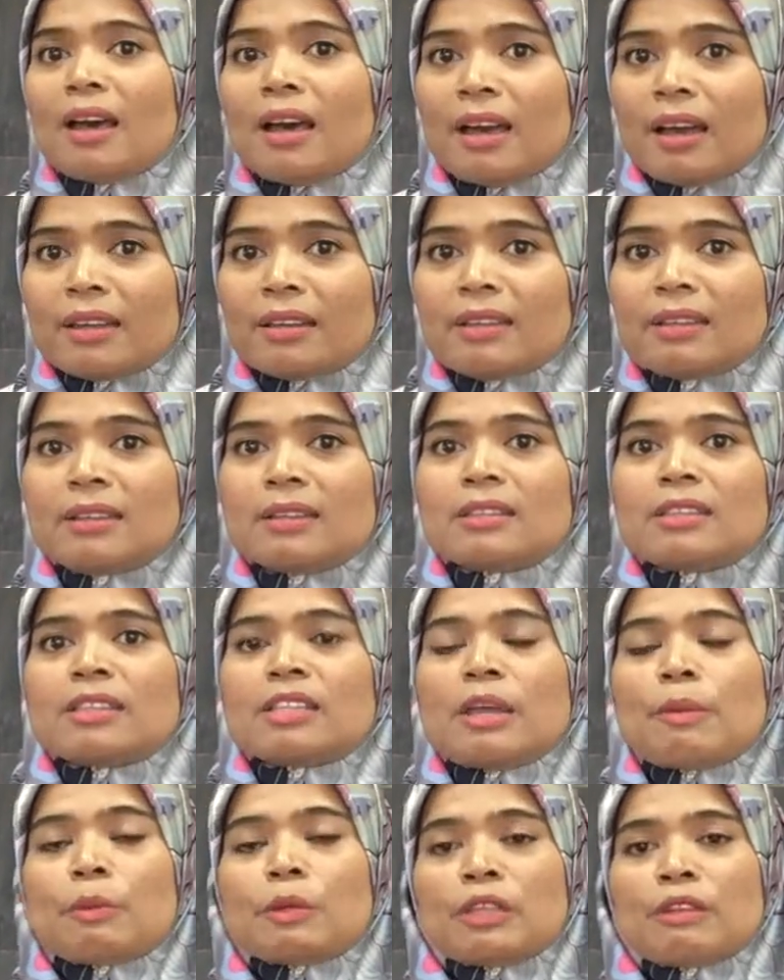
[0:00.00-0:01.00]
under the
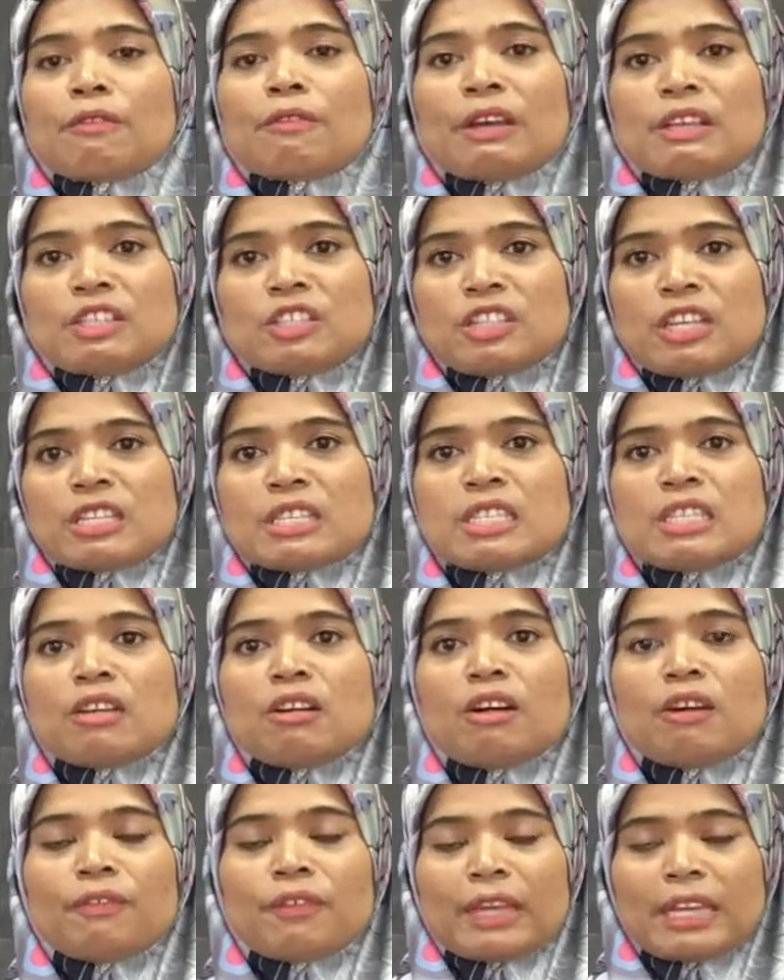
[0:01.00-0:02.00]
Deputy Vice
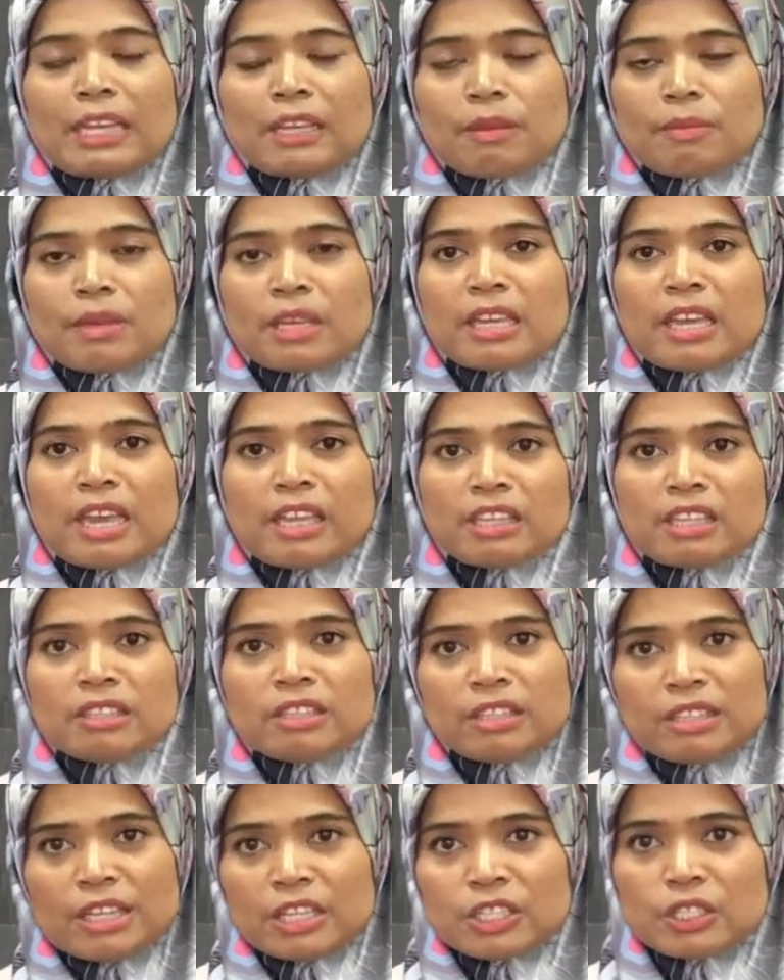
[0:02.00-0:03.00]
Chancellor of Academic and
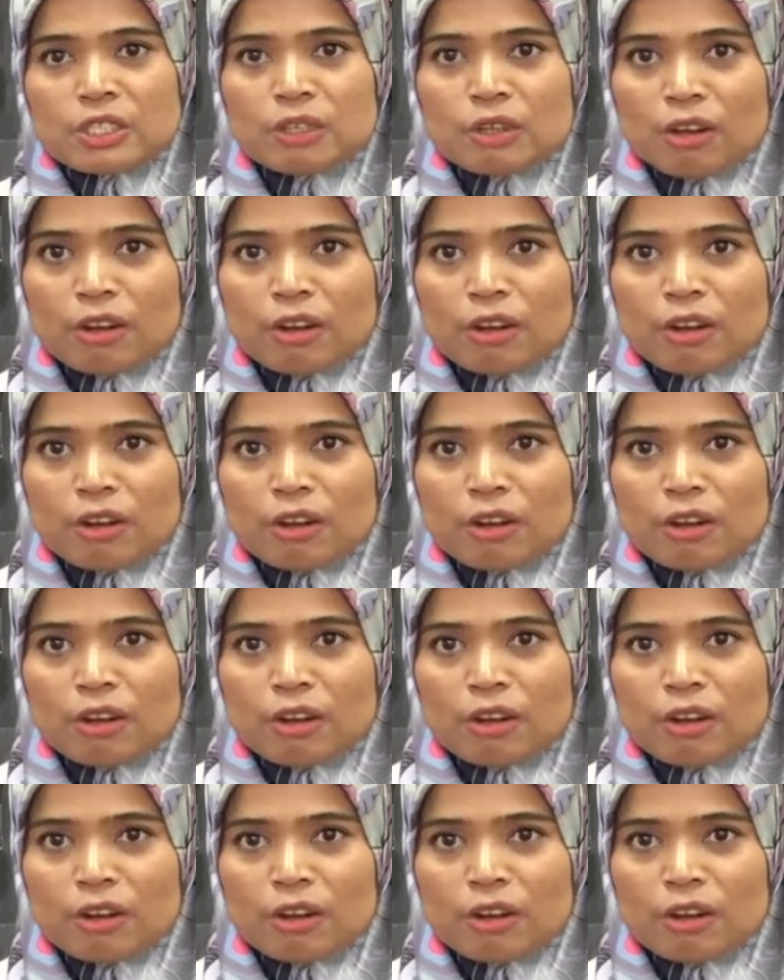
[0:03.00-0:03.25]
International